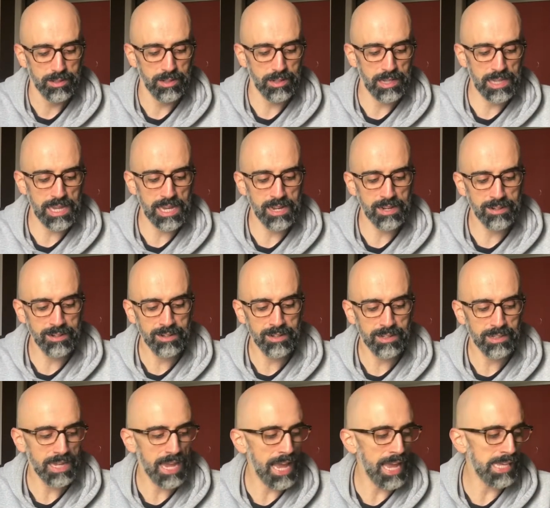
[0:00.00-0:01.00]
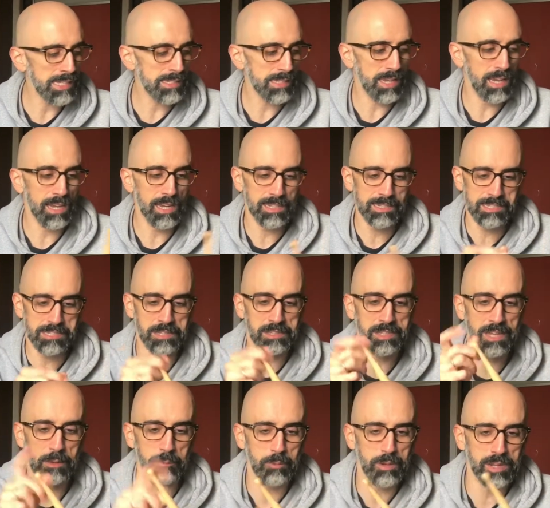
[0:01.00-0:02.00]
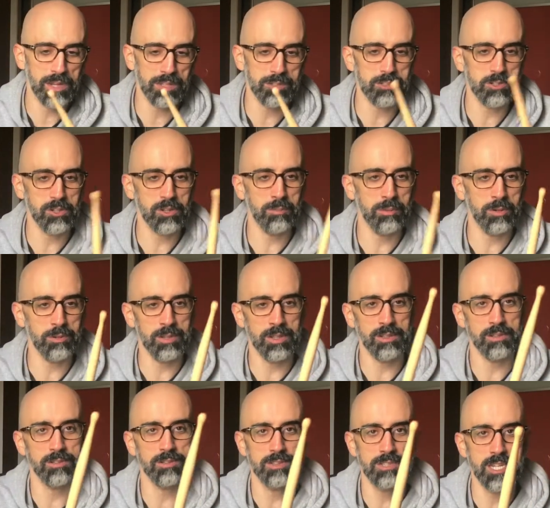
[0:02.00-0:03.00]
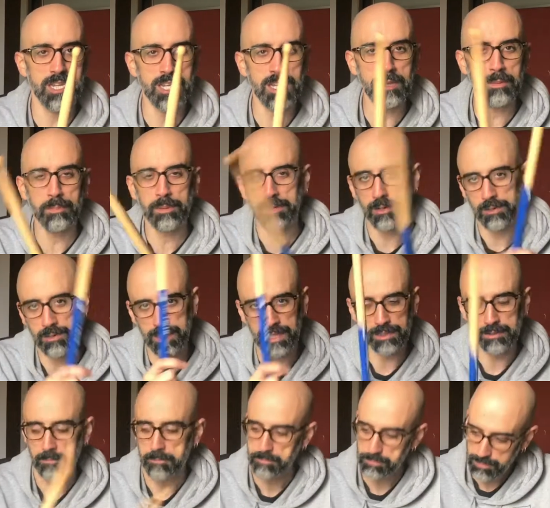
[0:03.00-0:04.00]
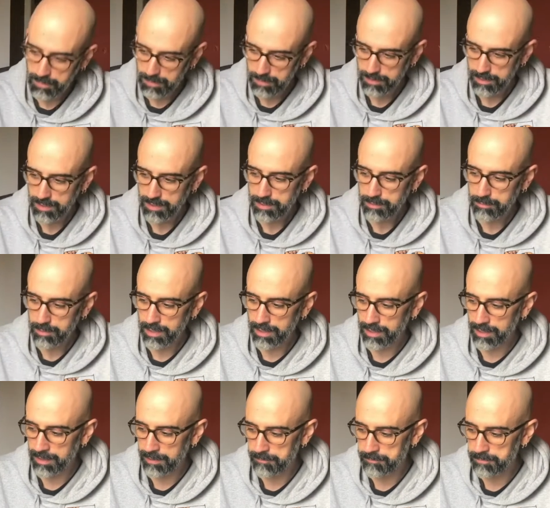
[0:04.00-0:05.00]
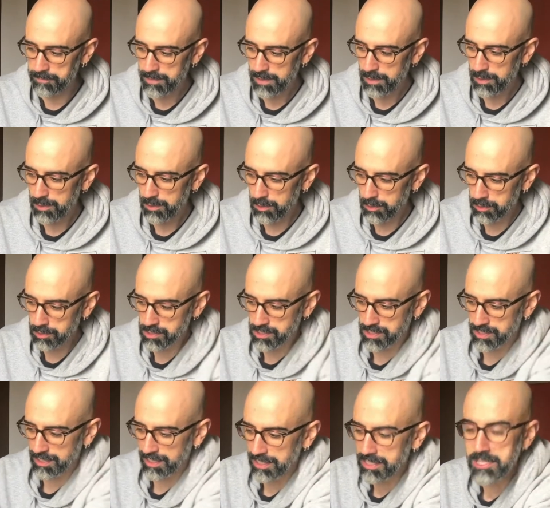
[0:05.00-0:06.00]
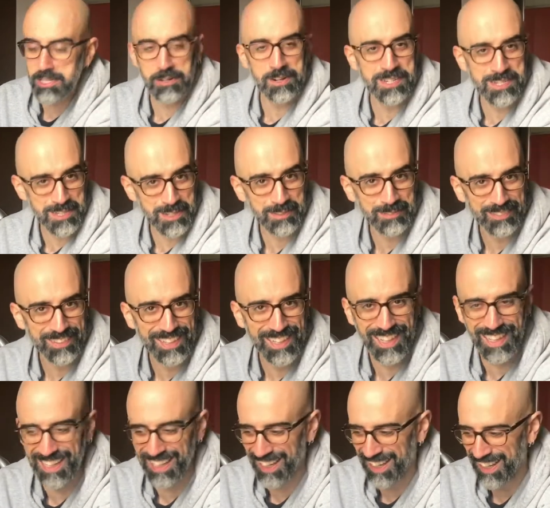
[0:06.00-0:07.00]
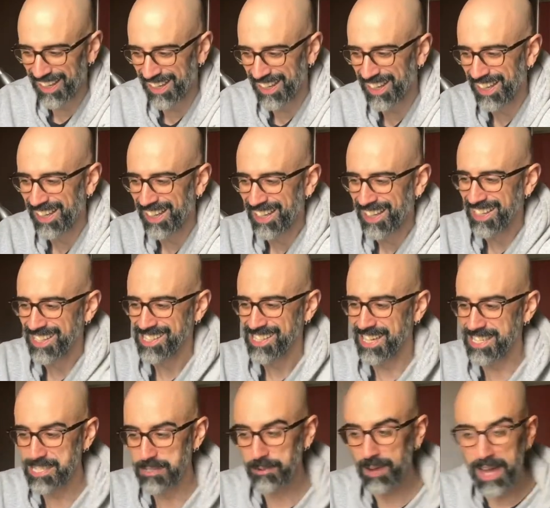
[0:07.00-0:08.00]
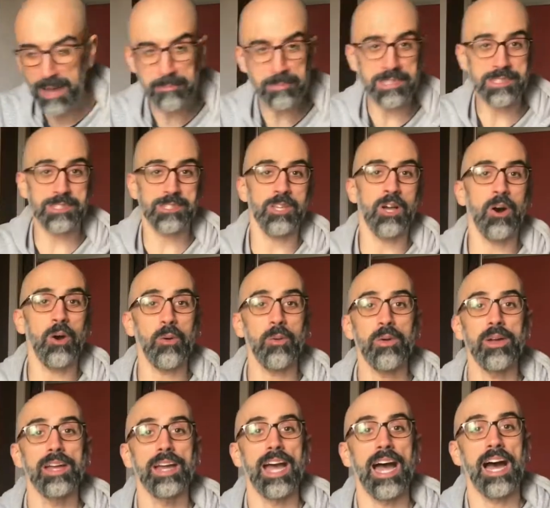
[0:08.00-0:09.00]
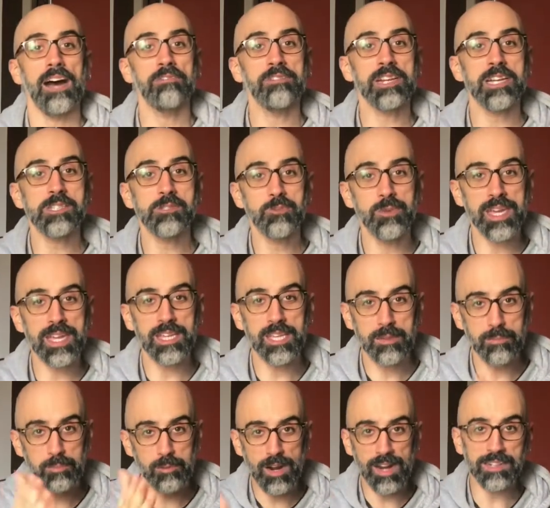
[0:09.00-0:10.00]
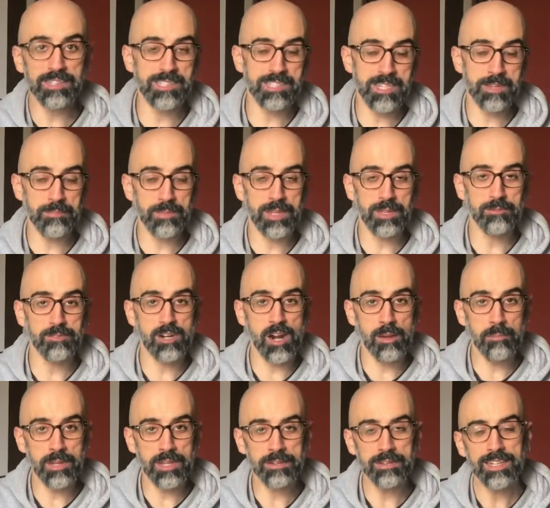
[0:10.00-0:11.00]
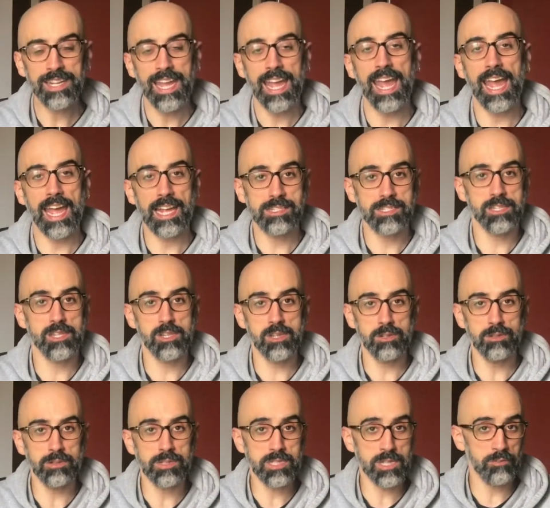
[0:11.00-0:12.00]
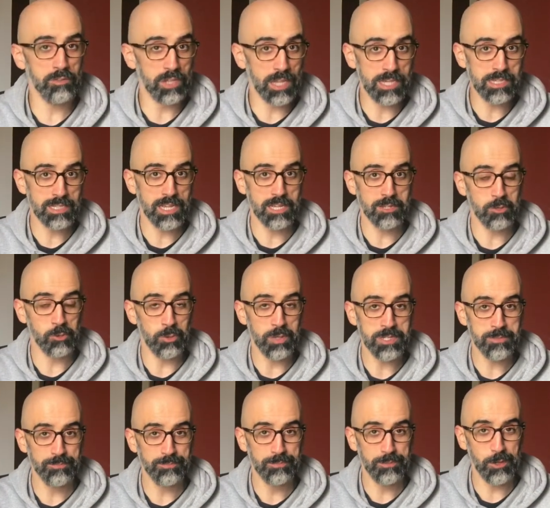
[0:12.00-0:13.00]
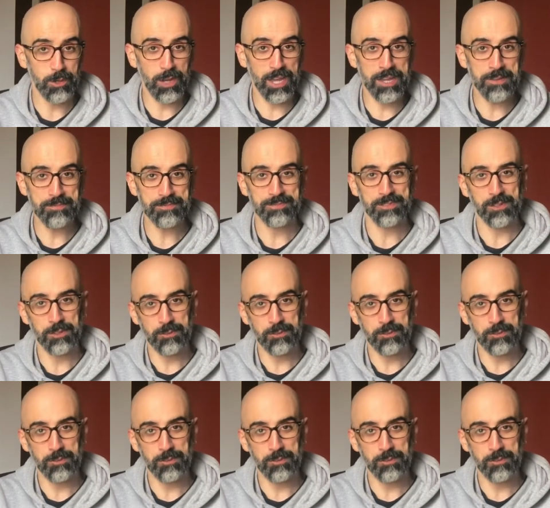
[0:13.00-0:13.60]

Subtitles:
layer it has, and at the same time we can talk about the tip and all that. Looks interesting. Let's see what happens. So have a nice week, keep practicing, keep drumming, and see you in 7 days as always. Okay,